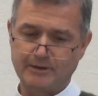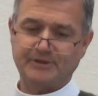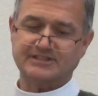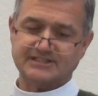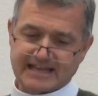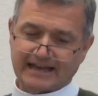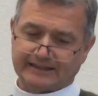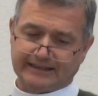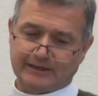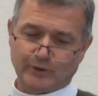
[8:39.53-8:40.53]
But
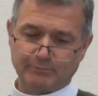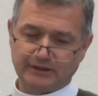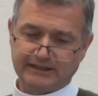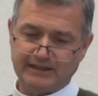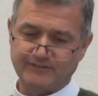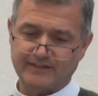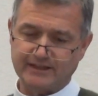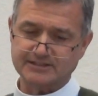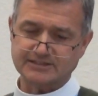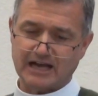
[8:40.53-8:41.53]
secondly, we believe that
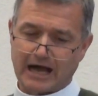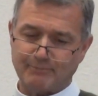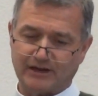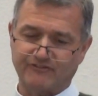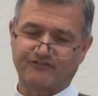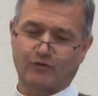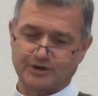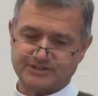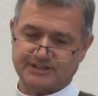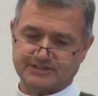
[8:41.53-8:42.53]
this topic
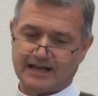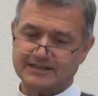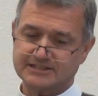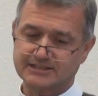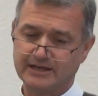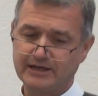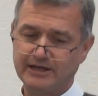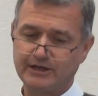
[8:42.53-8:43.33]
forces us